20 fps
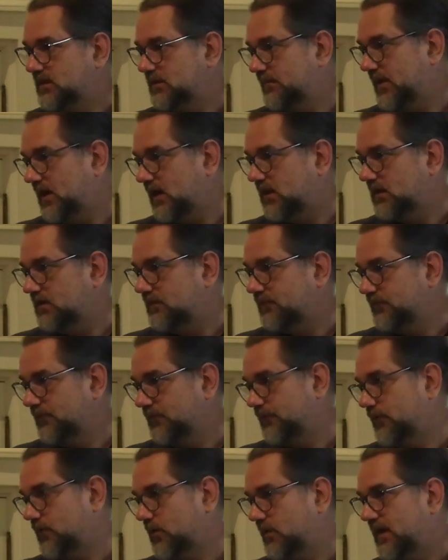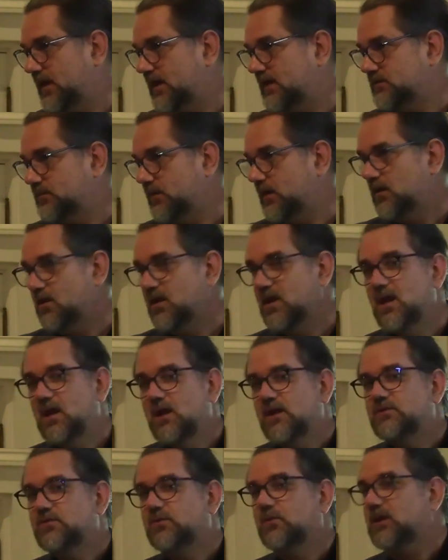in pilot format as well
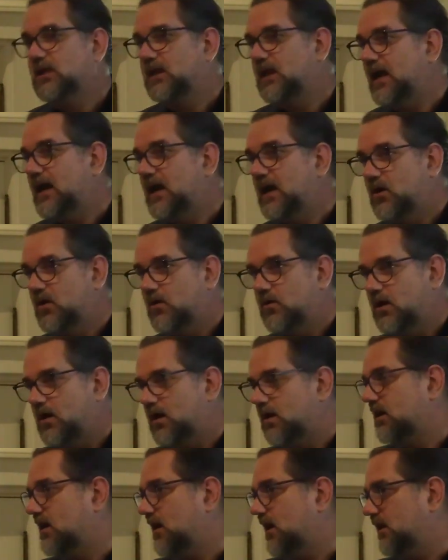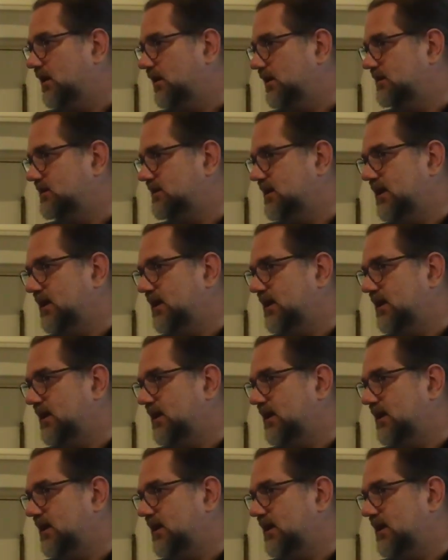to allow our colleagues